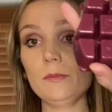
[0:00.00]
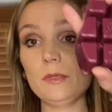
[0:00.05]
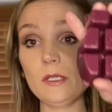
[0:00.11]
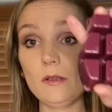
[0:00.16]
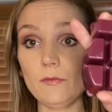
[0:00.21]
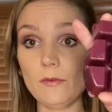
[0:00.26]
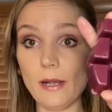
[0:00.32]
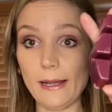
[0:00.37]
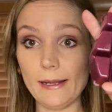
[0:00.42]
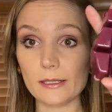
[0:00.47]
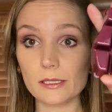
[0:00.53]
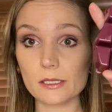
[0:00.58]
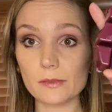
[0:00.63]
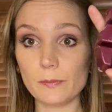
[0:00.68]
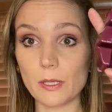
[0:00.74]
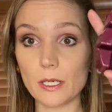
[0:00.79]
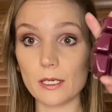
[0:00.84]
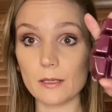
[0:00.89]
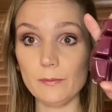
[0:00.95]
of wax
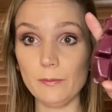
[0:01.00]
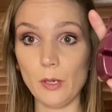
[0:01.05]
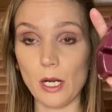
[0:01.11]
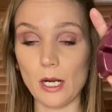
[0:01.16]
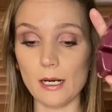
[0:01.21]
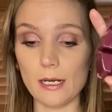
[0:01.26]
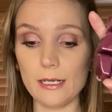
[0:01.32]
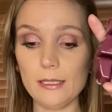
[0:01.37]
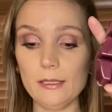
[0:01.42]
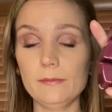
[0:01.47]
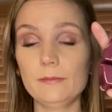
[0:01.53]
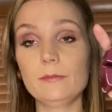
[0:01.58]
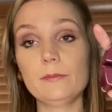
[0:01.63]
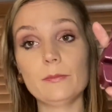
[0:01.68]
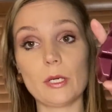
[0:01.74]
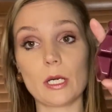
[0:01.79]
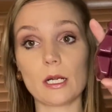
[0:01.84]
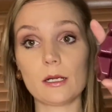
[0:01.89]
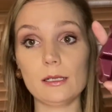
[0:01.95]
per bar,
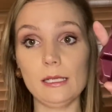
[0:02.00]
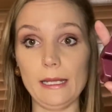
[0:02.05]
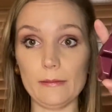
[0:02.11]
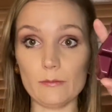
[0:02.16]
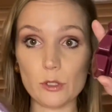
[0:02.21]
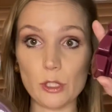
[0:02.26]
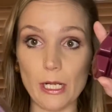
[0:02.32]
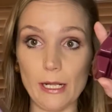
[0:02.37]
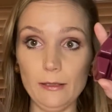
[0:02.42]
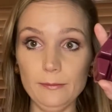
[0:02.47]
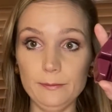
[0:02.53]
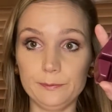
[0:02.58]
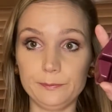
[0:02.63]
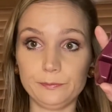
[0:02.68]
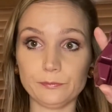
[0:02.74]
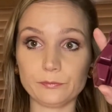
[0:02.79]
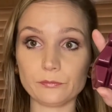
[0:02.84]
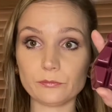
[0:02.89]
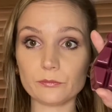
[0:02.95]
per clamshell.
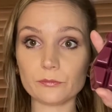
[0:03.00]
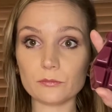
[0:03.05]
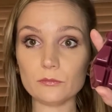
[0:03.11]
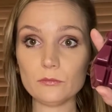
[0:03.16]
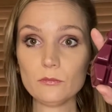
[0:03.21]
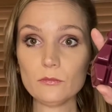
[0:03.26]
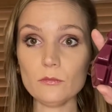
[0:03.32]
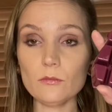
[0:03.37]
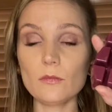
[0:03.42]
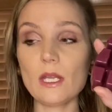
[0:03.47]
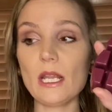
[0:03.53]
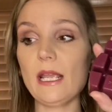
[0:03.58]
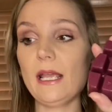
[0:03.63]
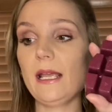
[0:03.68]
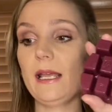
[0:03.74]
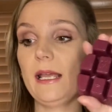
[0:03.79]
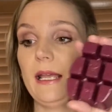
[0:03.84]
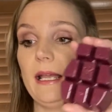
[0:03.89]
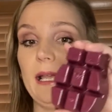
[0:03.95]

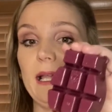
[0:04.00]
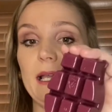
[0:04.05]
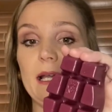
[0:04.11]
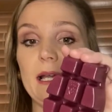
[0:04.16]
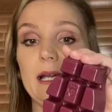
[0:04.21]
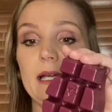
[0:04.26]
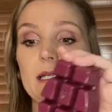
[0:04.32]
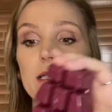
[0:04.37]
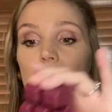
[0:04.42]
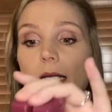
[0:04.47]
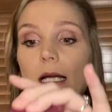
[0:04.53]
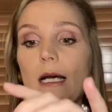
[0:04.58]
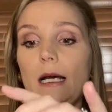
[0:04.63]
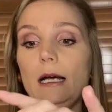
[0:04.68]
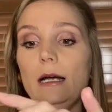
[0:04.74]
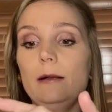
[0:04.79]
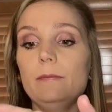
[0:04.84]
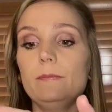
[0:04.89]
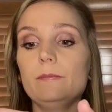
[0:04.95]
And
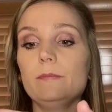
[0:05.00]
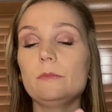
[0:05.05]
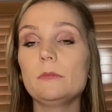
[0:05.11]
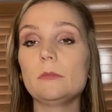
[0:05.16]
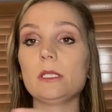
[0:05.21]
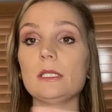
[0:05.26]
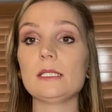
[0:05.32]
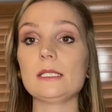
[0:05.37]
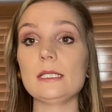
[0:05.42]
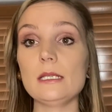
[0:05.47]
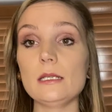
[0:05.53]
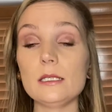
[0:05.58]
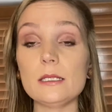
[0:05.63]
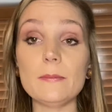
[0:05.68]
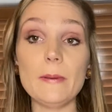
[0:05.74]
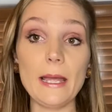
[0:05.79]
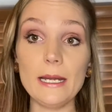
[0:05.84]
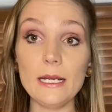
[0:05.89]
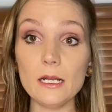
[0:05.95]

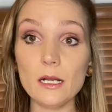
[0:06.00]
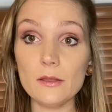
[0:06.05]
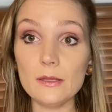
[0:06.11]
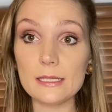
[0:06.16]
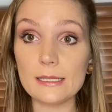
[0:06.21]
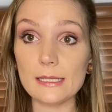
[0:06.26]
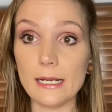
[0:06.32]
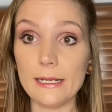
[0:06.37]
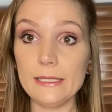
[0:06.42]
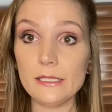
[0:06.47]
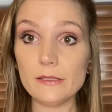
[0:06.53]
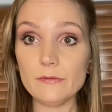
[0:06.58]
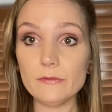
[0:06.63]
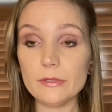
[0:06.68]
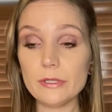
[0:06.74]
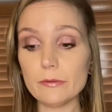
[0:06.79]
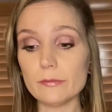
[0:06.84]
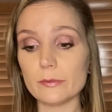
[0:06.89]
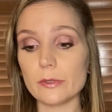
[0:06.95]
depending on the size of
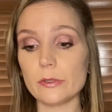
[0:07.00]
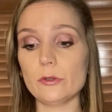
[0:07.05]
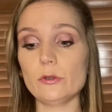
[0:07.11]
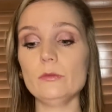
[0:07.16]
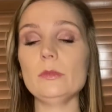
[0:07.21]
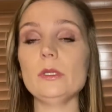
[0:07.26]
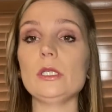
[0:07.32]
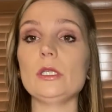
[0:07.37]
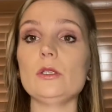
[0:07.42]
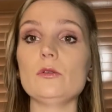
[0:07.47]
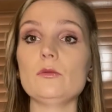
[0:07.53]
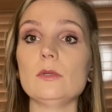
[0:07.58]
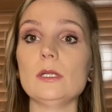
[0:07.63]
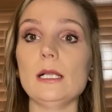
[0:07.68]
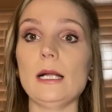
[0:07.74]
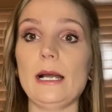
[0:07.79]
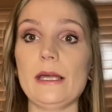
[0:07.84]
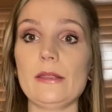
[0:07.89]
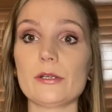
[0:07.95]
your room, you
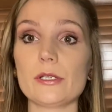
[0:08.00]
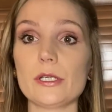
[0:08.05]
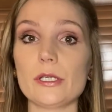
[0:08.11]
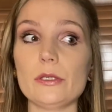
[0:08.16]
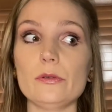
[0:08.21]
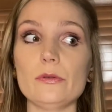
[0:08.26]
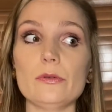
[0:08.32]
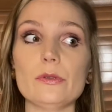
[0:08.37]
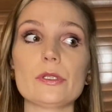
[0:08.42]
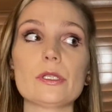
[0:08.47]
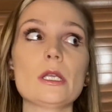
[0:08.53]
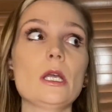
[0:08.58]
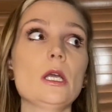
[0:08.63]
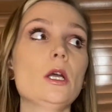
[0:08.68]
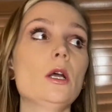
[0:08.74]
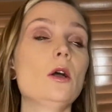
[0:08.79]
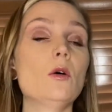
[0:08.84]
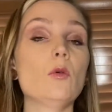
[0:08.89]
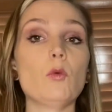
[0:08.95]
will either use
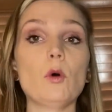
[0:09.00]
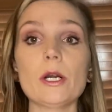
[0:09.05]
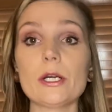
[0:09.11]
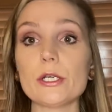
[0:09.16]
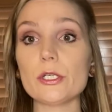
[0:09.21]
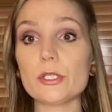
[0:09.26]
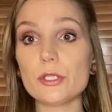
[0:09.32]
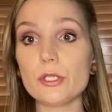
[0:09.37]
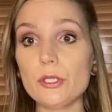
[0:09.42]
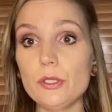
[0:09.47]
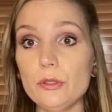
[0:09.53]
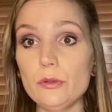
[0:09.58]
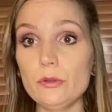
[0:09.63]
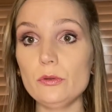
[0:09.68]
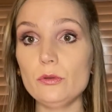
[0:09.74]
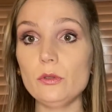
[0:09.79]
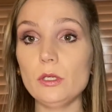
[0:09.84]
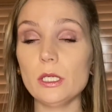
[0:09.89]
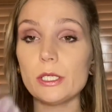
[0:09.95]
1 or
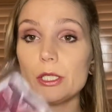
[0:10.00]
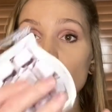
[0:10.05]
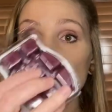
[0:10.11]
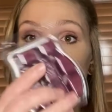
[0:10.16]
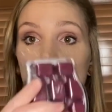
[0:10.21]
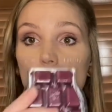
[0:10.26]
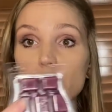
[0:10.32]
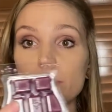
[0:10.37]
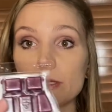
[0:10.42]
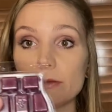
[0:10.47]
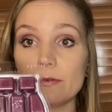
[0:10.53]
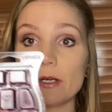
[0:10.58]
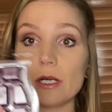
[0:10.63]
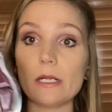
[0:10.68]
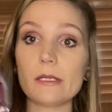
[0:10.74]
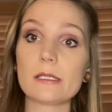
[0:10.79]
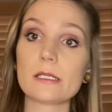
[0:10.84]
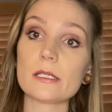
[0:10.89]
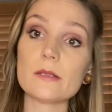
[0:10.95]
2 cubes for
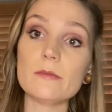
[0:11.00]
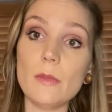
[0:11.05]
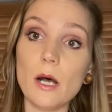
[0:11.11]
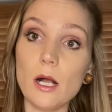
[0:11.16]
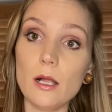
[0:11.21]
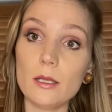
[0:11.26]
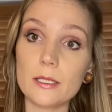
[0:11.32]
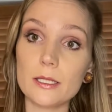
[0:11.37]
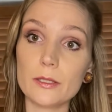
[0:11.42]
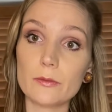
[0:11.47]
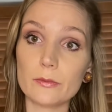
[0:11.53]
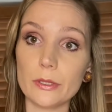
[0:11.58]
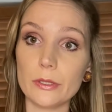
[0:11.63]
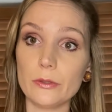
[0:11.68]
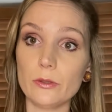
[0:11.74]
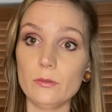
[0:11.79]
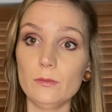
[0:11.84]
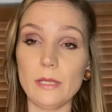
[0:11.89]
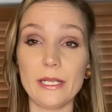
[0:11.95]
a smaller
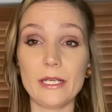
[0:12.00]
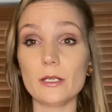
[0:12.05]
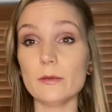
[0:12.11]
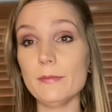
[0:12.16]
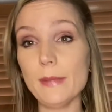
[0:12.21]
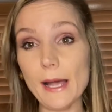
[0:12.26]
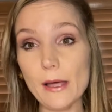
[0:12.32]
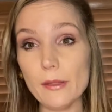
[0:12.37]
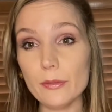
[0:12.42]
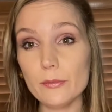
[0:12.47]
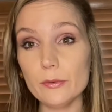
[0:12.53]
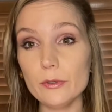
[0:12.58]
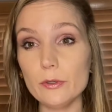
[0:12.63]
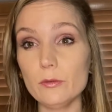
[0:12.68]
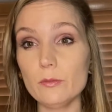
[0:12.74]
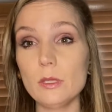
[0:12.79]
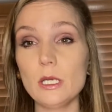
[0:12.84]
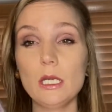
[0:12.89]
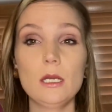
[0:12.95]
room, like your
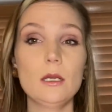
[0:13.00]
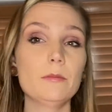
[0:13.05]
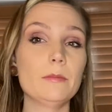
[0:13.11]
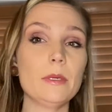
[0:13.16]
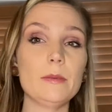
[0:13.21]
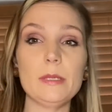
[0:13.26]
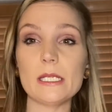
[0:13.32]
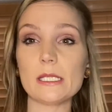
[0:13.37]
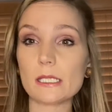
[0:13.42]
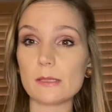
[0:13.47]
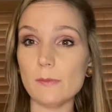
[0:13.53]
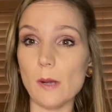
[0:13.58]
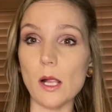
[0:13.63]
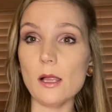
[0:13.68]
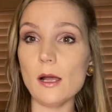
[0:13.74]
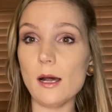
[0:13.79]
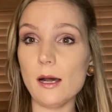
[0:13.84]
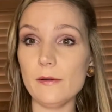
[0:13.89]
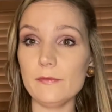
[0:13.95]
bathroom, maybe a
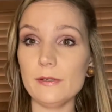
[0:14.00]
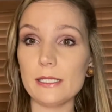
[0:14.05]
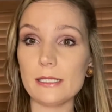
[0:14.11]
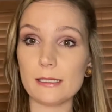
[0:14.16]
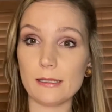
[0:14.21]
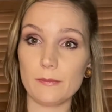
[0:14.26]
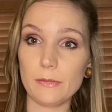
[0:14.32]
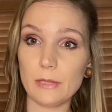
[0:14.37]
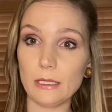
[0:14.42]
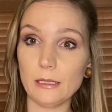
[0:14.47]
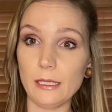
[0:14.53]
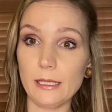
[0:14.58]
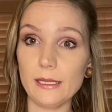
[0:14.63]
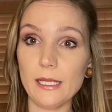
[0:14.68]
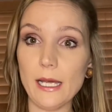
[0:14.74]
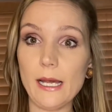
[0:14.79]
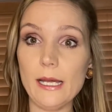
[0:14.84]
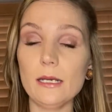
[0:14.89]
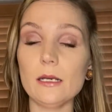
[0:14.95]
small office, something like
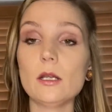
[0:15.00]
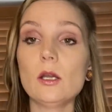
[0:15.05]
that.